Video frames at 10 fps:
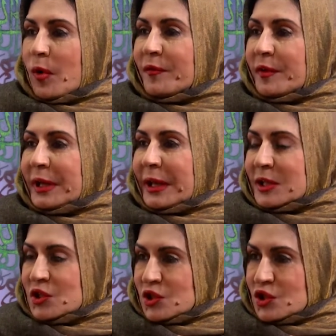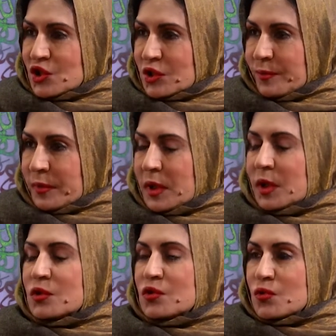of relationship
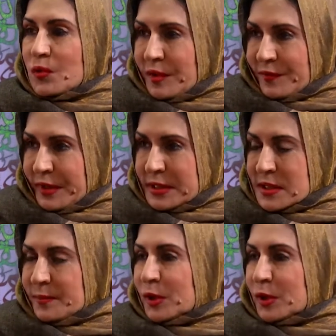to the victim.